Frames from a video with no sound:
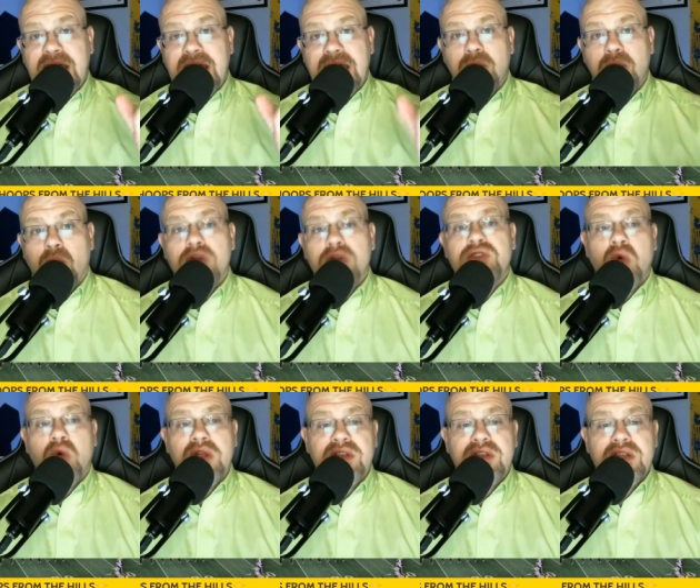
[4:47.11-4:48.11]
And one
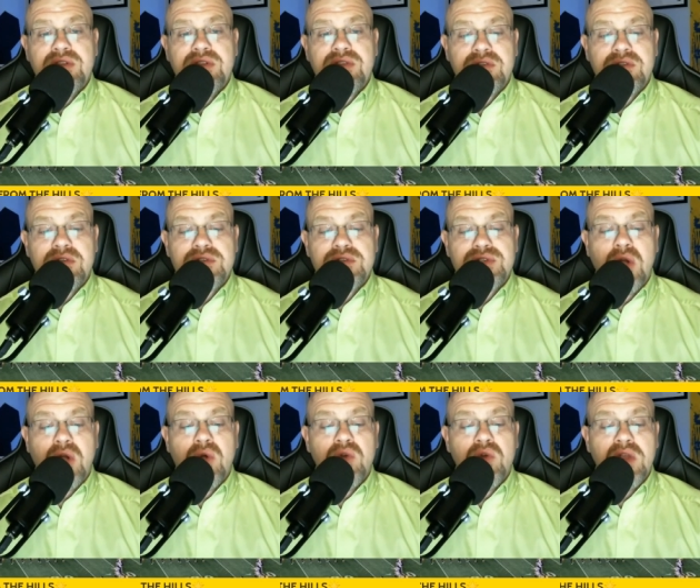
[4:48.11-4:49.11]
tweet that he's
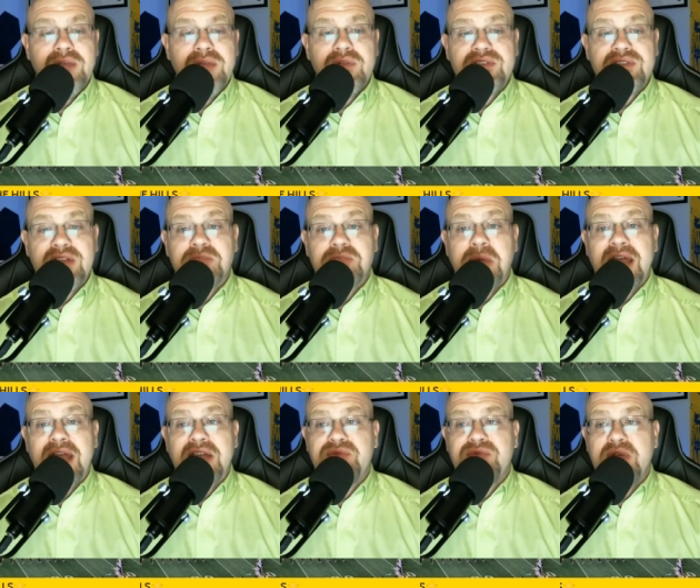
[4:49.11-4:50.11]
shown even since my
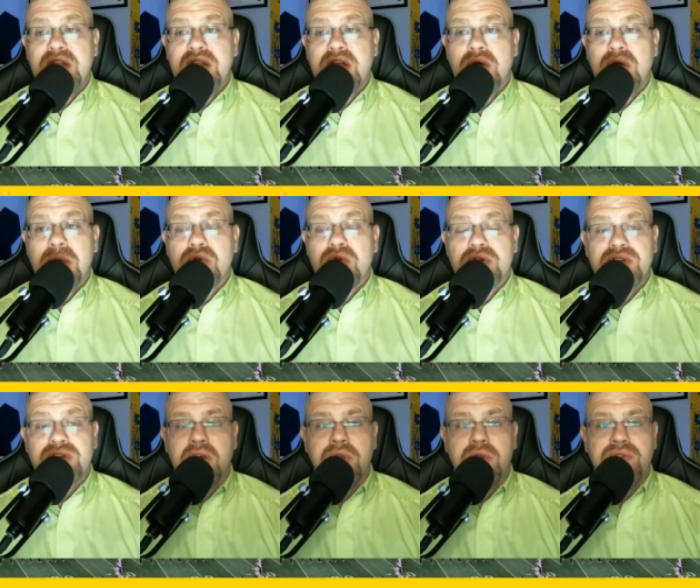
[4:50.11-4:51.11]
last video, I'm going to
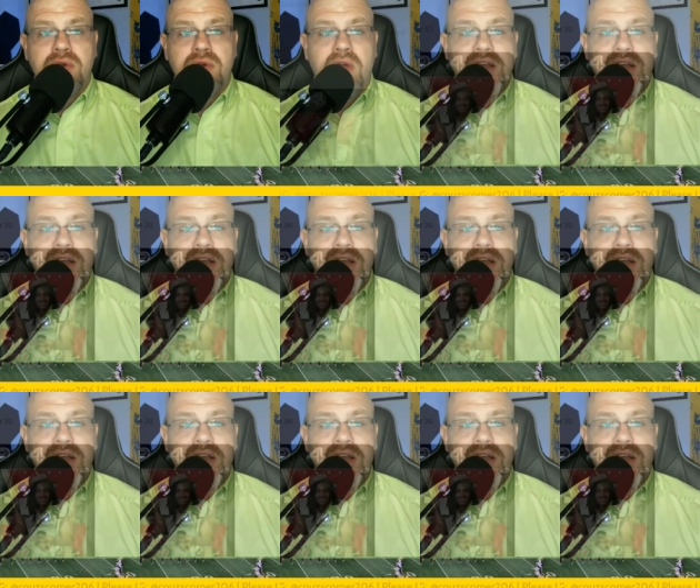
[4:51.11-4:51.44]
share with you right